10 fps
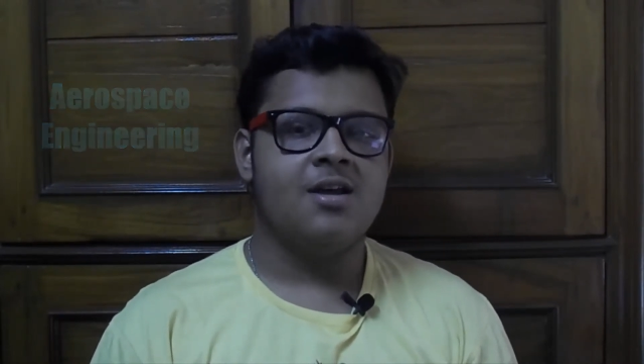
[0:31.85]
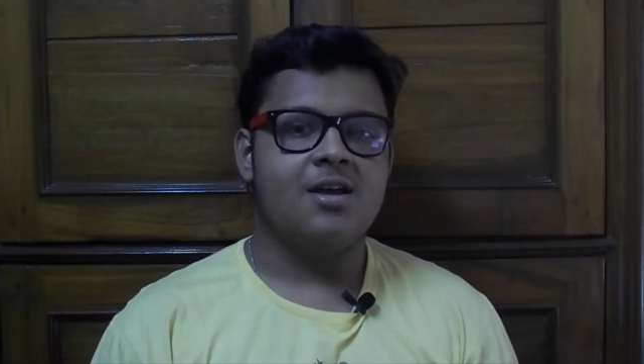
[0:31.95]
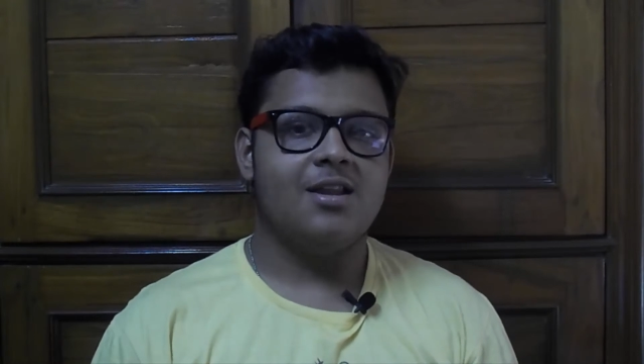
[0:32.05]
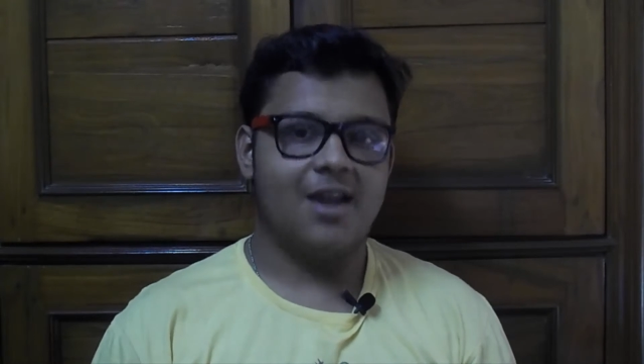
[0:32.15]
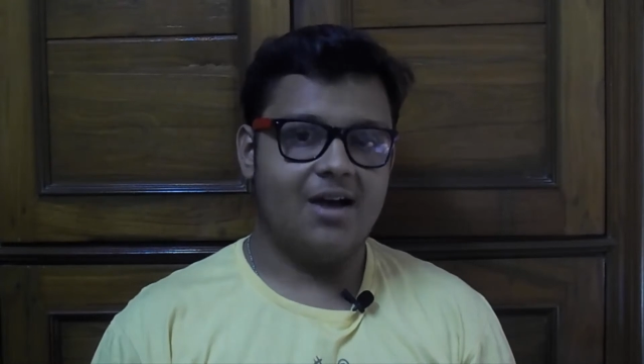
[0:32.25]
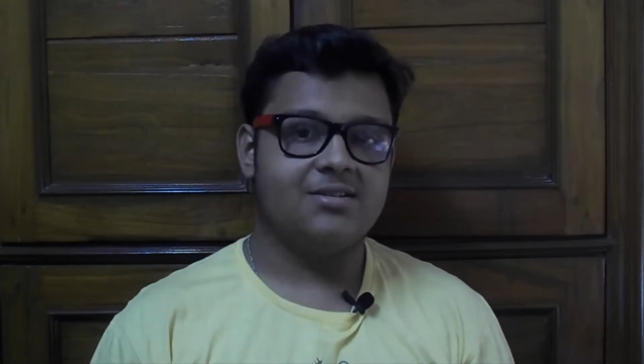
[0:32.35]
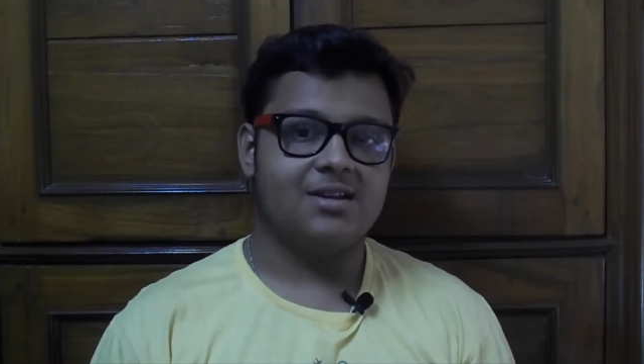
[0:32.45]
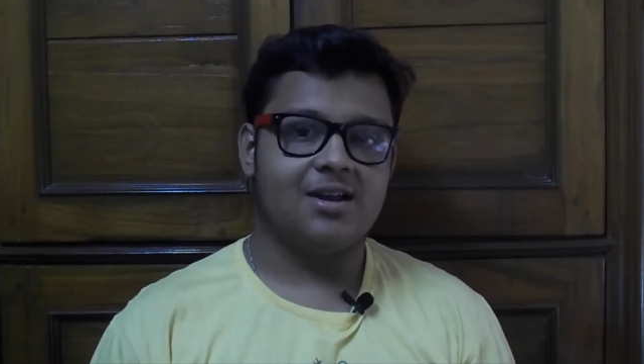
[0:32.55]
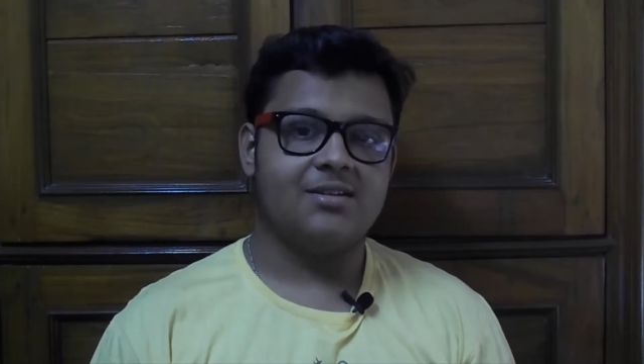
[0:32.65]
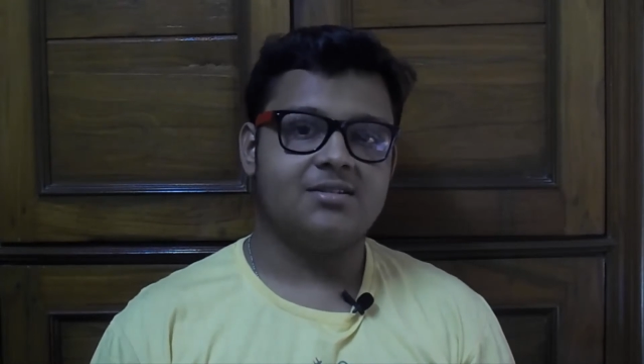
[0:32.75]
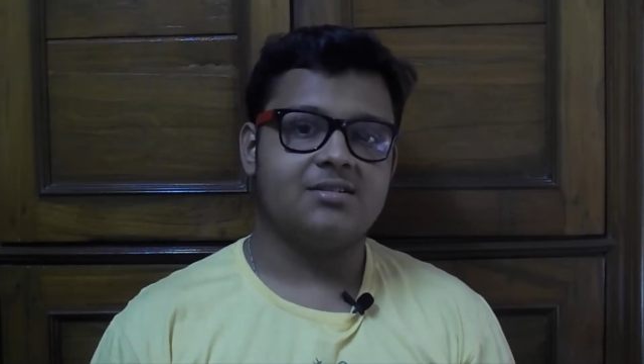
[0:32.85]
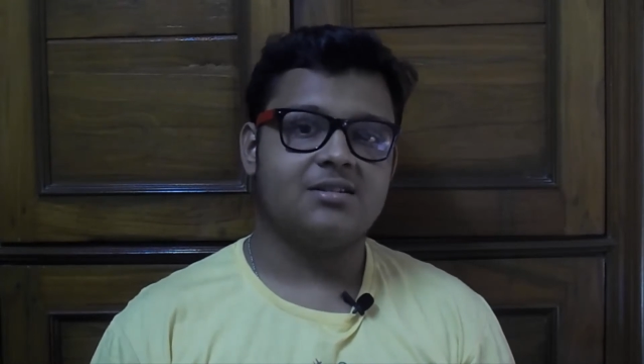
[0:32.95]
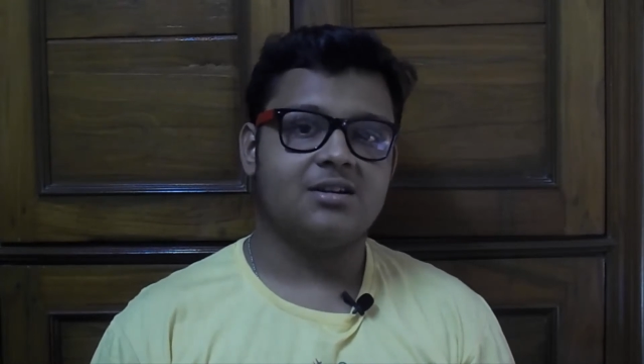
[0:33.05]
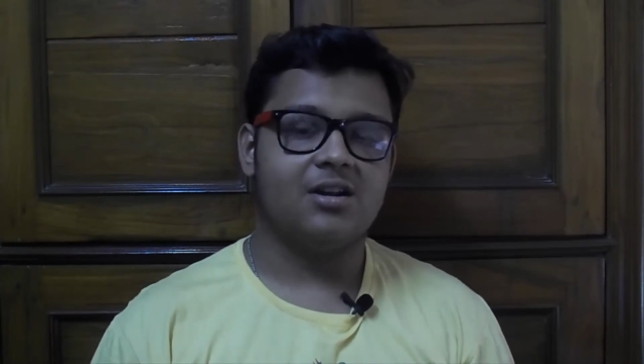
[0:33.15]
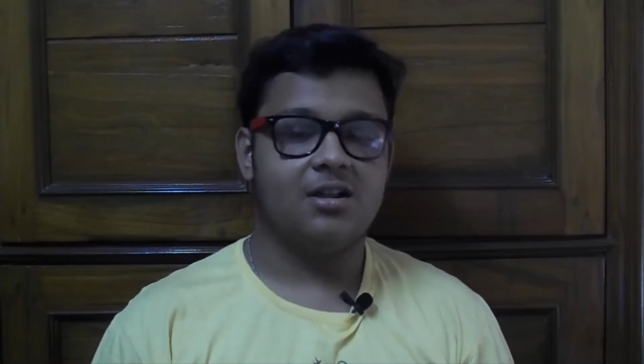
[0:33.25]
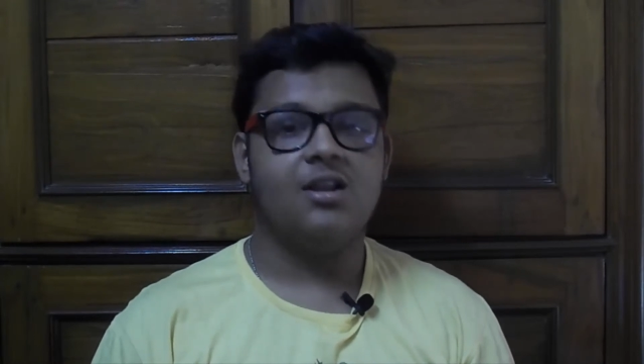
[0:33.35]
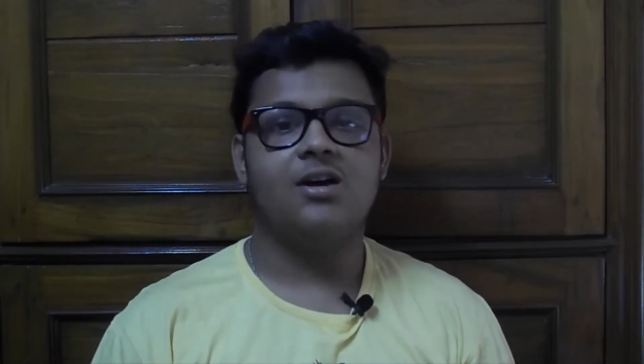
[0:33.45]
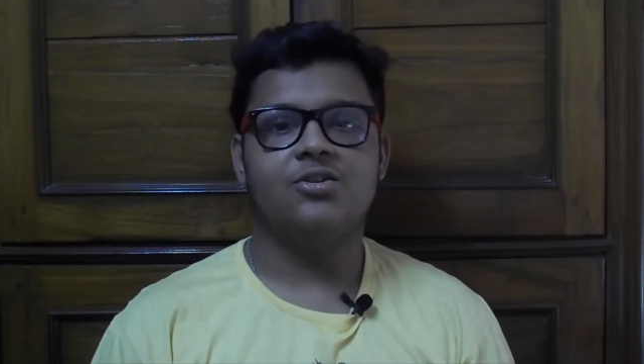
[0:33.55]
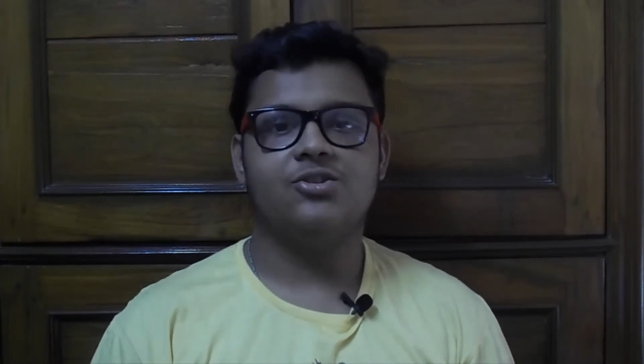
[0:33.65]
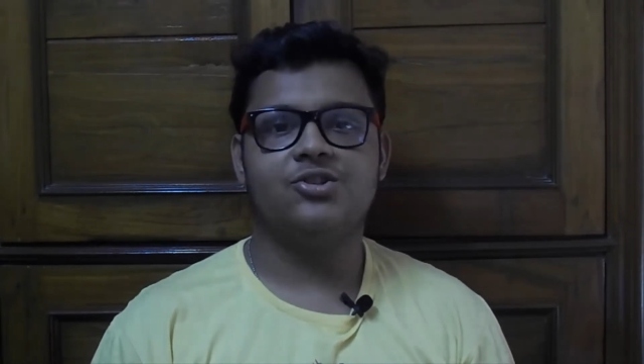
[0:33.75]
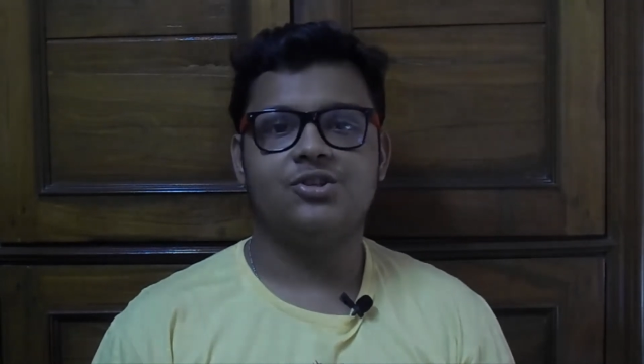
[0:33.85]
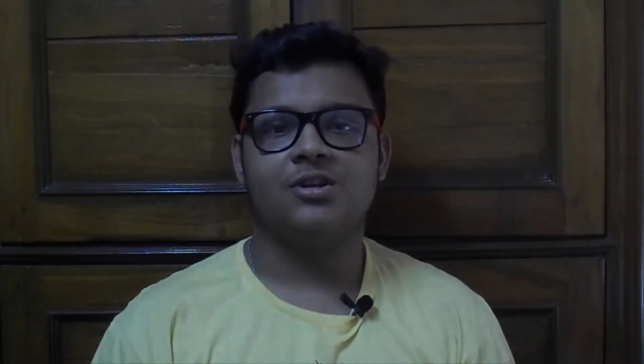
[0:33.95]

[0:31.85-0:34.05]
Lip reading: NASA's gonna launch